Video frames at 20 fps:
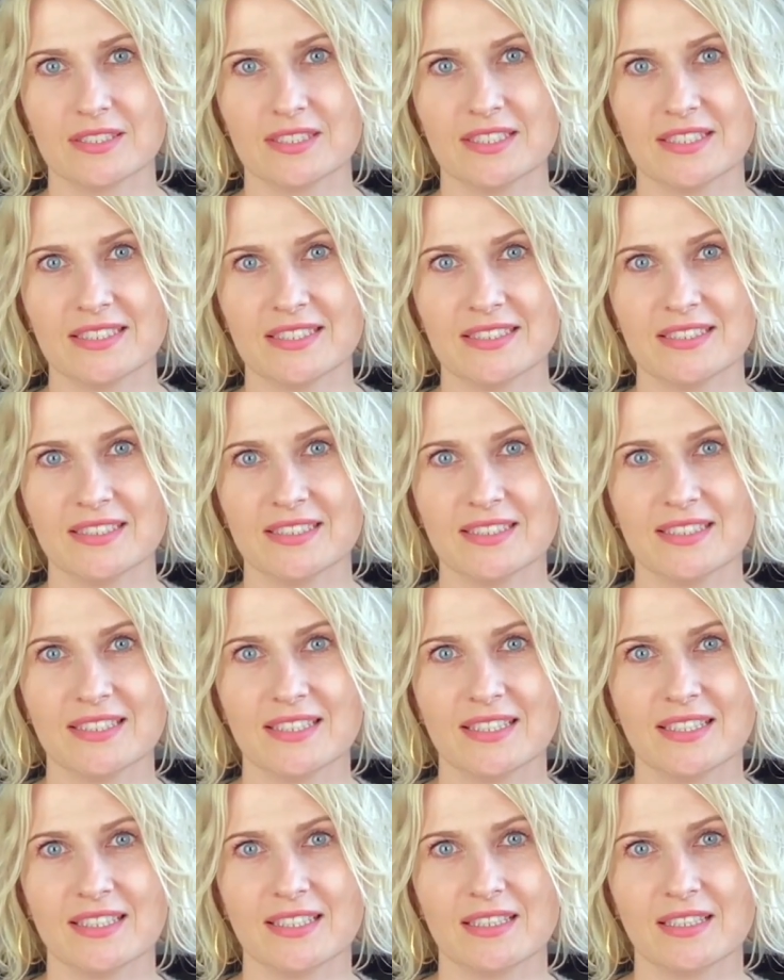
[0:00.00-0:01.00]

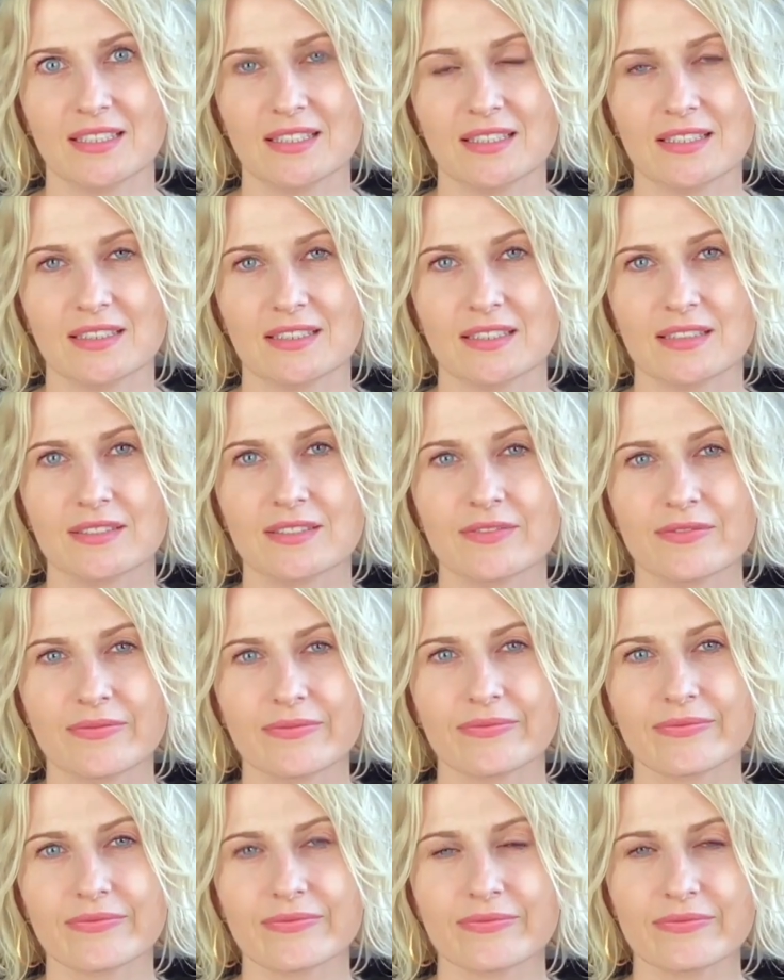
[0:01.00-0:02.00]

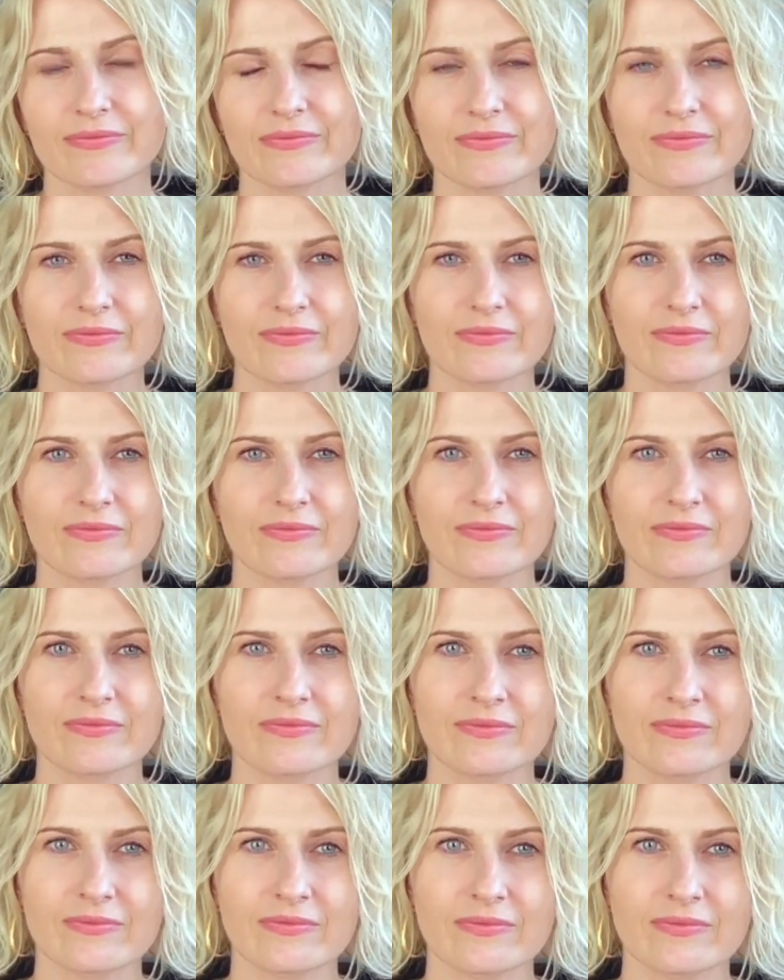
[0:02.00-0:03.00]

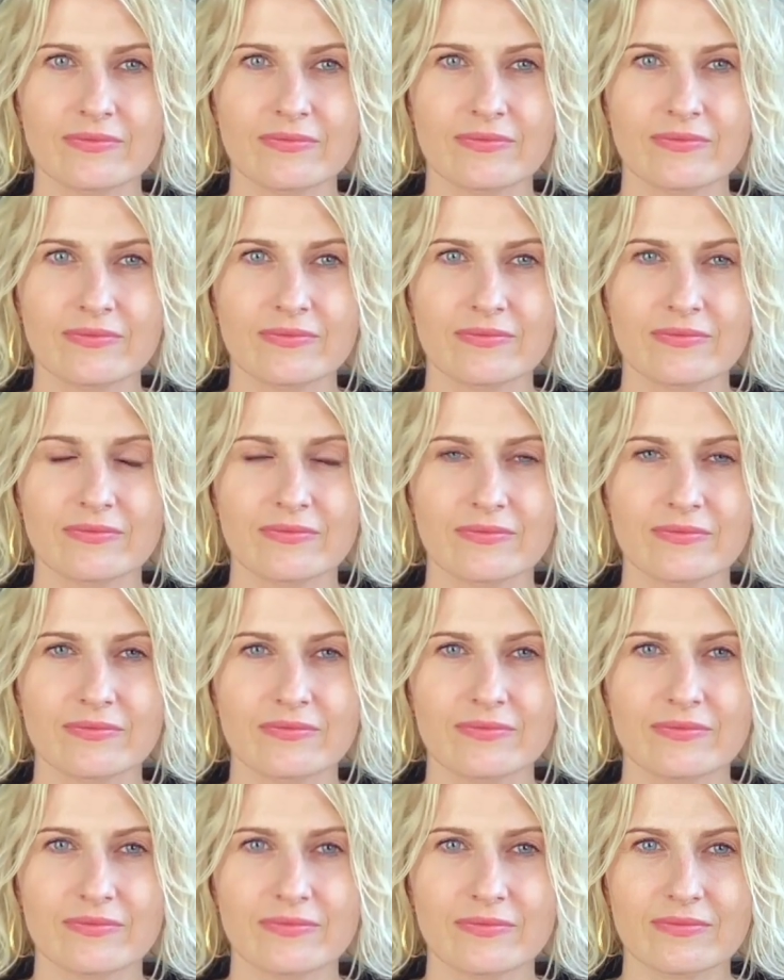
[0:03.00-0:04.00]

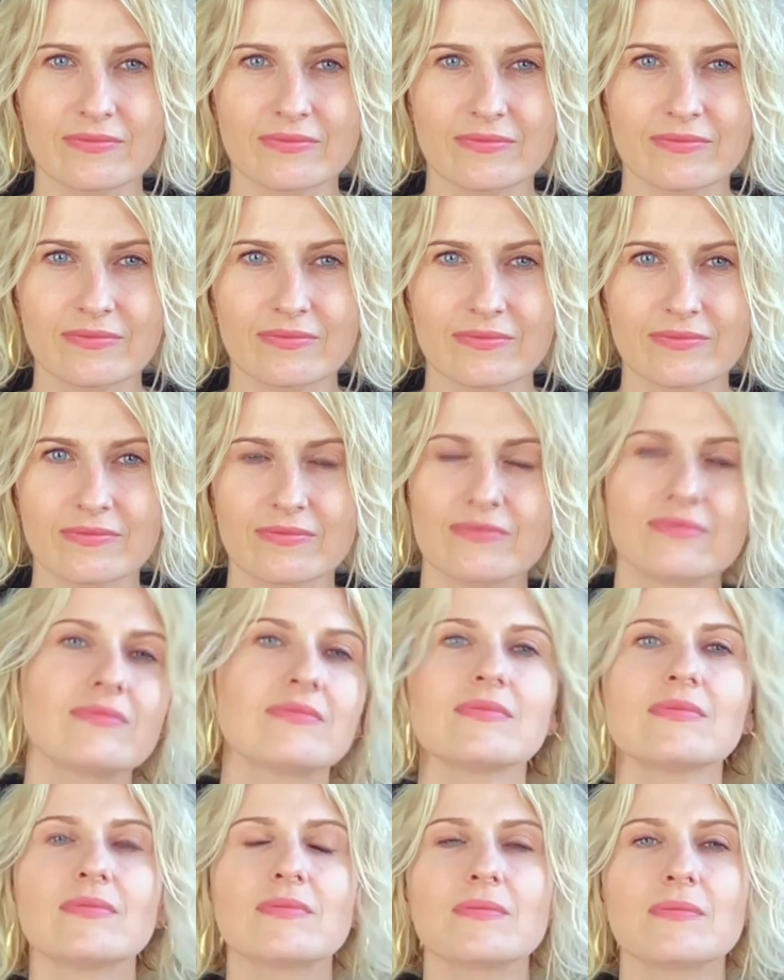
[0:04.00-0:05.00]

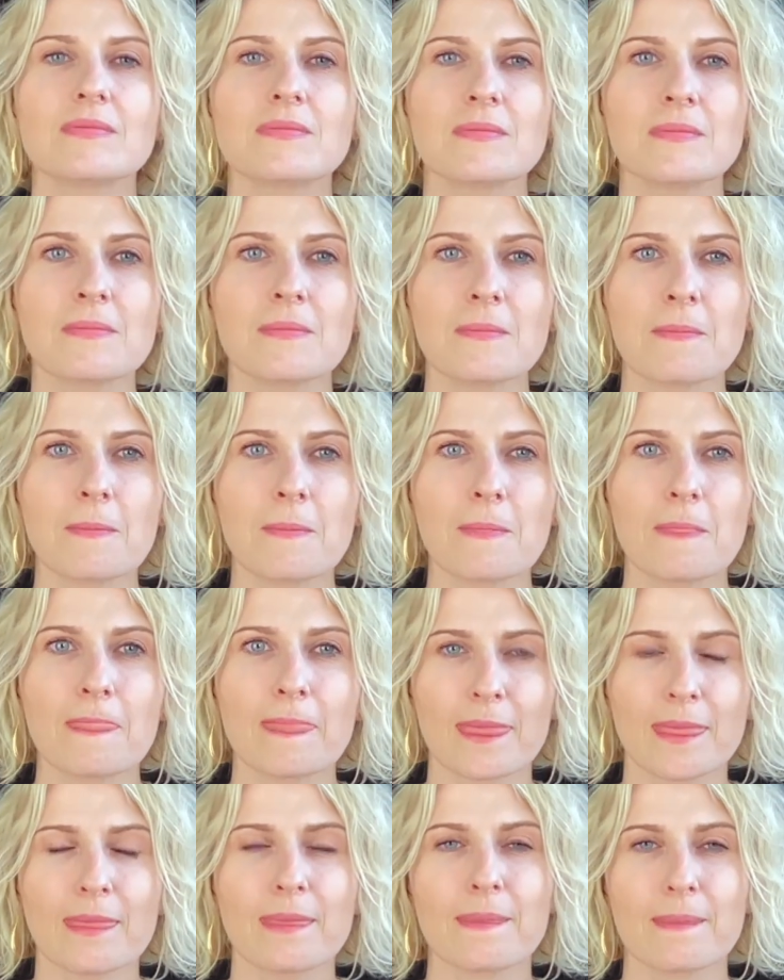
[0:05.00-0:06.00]

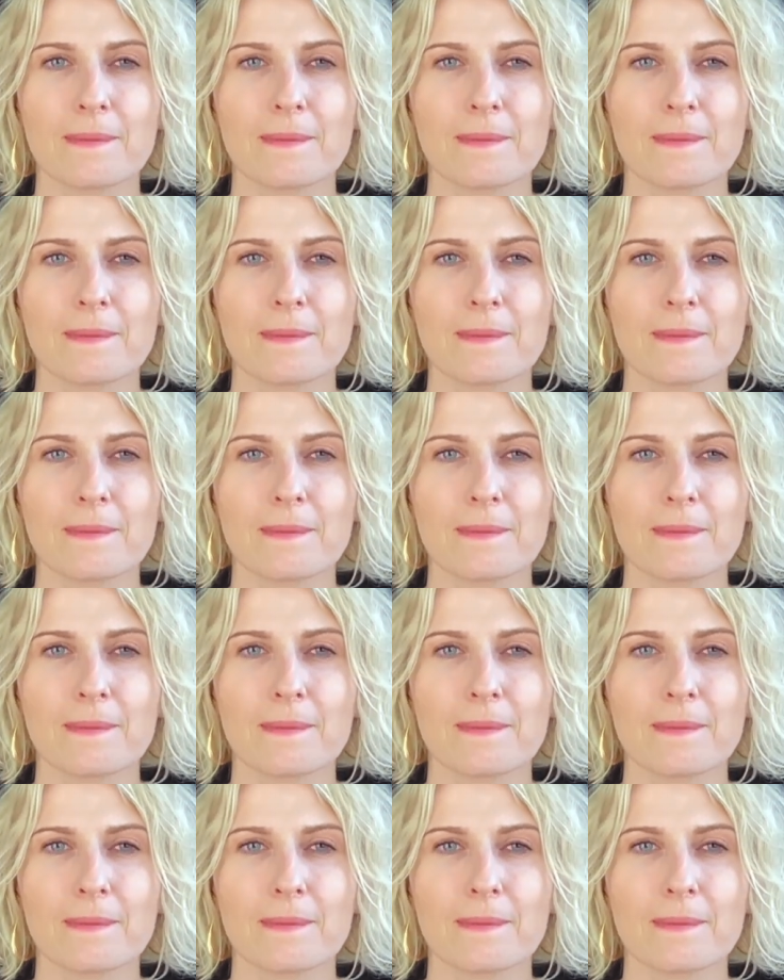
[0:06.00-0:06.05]
(silent)